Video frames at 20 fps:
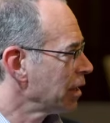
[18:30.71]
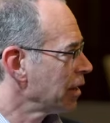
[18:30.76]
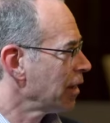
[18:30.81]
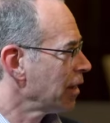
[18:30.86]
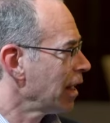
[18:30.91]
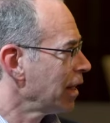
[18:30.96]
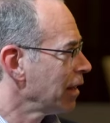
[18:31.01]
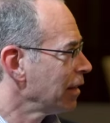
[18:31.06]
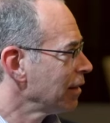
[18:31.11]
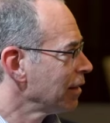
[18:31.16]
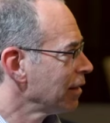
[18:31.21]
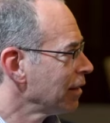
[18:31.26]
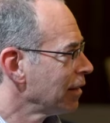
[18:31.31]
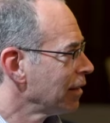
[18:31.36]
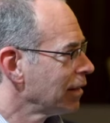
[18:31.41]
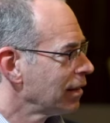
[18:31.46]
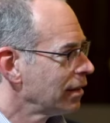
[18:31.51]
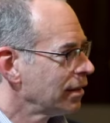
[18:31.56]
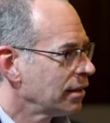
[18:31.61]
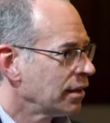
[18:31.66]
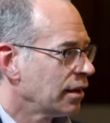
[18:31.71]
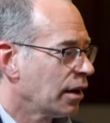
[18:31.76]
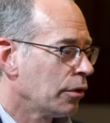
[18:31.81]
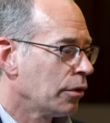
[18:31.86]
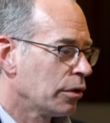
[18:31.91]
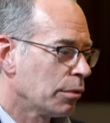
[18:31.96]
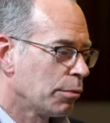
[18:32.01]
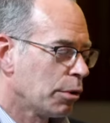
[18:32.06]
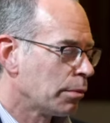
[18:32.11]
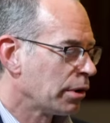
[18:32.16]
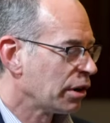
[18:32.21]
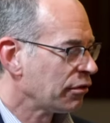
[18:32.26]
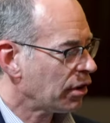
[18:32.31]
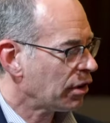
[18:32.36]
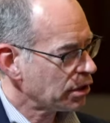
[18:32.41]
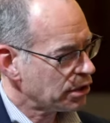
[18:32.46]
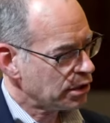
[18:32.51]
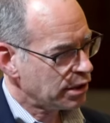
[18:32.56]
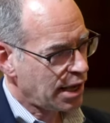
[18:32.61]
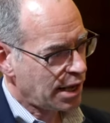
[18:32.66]
and then and the pulmonary
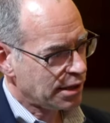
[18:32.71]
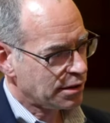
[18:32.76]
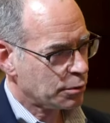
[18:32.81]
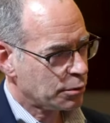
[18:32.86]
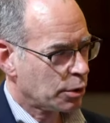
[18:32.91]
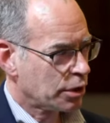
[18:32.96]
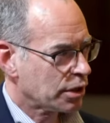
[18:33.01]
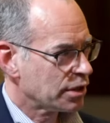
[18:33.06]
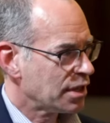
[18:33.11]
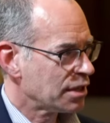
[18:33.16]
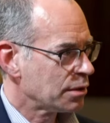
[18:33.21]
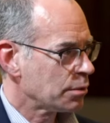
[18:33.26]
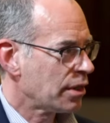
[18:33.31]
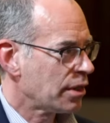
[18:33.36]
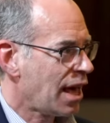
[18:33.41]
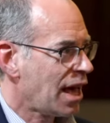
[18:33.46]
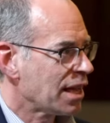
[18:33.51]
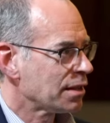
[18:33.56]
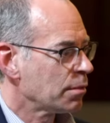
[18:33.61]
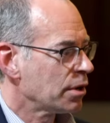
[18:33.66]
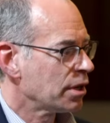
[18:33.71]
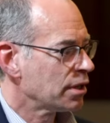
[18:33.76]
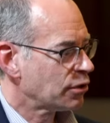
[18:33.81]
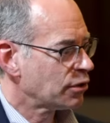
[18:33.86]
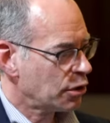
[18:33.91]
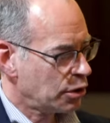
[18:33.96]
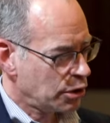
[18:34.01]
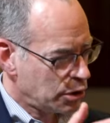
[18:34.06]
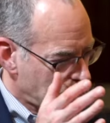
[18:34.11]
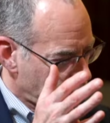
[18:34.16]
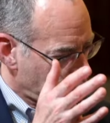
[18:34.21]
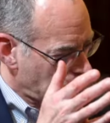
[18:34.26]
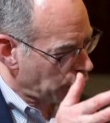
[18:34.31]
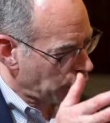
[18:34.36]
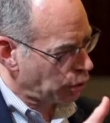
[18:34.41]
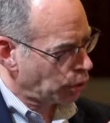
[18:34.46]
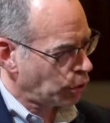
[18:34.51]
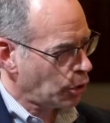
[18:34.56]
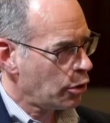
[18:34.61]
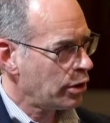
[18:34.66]
function tests were consistent with asthma, and so you just sort
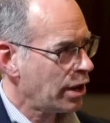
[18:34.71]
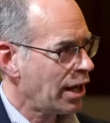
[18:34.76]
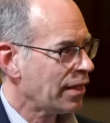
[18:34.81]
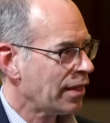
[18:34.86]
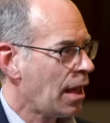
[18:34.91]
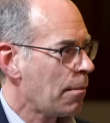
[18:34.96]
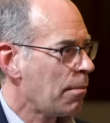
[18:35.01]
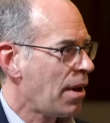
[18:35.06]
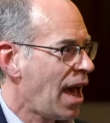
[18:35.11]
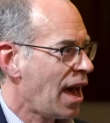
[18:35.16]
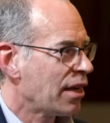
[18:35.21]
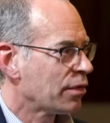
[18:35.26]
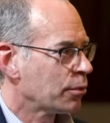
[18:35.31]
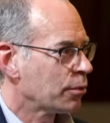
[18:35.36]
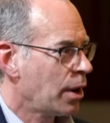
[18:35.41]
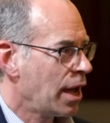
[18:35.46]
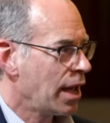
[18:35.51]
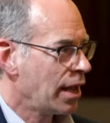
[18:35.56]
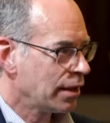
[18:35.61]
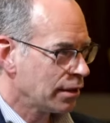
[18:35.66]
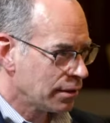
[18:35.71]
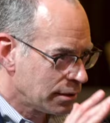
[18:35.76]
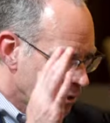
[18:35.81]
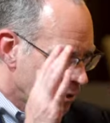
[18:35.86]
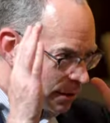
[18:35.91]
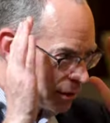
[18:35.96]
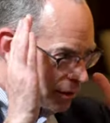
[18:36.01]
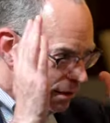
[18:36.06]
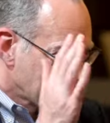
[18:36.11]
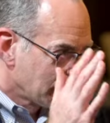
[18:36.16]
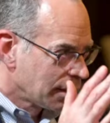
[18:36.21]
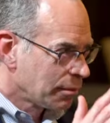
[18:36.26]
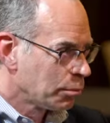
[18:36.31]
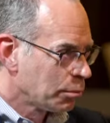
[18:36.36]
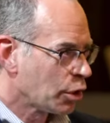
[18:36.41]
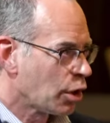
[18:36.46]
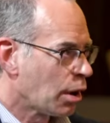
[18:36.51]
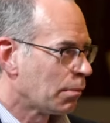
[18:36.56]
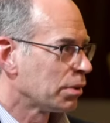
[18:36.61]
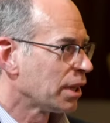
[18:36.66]
of go down that pathway and
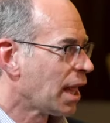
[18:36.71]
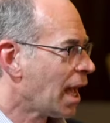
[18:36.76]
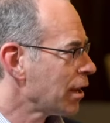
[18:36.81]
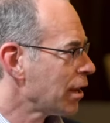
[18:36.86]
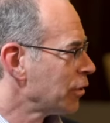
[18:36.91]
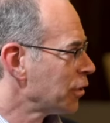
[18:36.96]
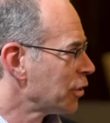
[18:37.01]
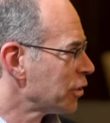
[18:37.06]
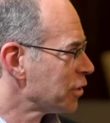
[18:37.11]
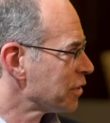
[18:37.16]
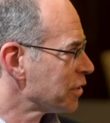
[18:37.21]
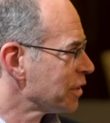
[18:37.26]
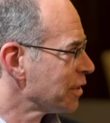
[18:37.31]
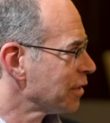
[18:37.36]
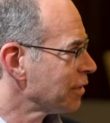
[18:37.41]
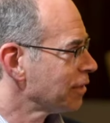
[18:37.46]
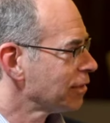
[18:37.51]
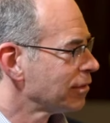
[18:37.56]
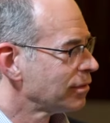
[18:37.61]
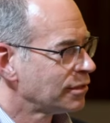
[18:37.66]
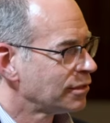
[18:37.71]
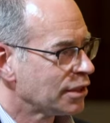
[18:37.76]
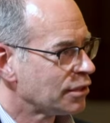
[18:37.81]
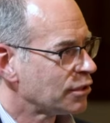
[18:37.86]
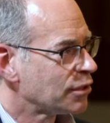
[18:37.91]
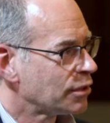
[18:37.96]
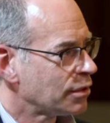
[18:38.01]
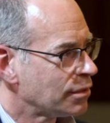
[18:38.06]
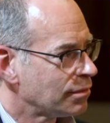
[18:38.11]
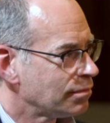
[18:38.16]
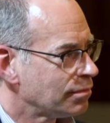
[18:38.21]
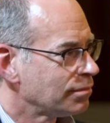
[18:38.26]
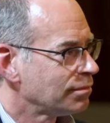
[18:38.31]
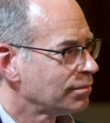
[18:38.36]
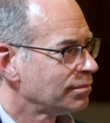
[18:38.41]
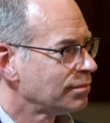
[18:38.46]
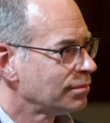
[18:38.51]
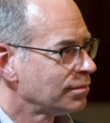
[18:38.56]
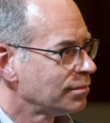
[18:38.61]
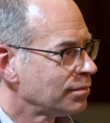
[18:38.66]
put on blinders and just
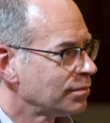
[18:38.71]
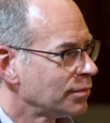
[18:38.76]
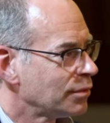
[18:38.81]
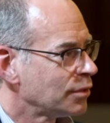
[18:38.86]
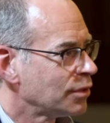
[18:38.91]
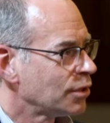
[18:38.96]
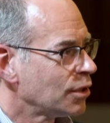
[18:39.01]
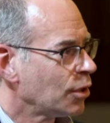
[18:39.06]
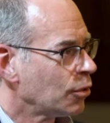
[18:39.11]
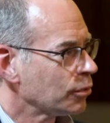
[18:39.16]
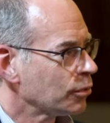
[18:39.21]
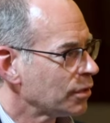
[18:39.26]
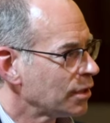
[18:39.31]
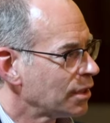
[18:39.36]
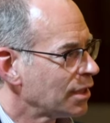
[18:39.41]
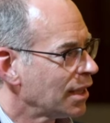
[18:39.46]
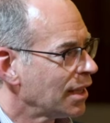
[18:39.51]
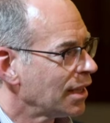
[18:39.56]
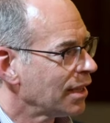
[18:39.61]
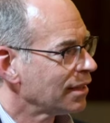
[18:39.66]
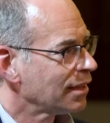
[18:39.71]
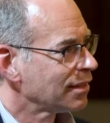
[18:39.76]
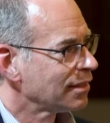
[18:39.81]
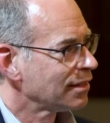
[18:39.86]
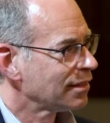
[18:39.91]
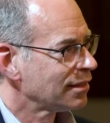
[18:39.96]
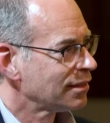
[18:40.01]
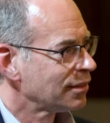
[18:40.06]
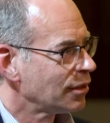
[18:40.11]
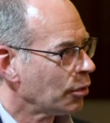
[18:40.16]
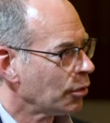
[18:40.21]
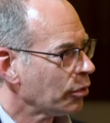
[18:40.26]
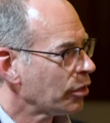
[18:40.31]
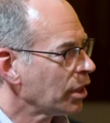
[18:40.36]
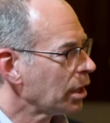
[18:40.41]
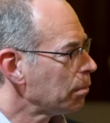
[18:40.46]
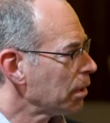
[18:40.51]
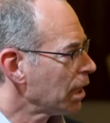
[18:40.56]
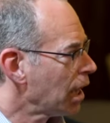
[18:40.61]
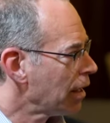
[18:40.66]
don't
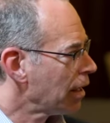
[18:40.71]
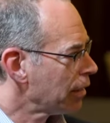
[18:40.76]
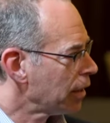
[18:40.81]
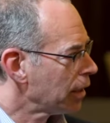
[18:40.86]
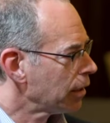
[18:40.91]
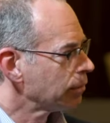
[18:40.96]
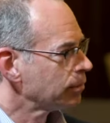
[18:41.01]
think beyond that.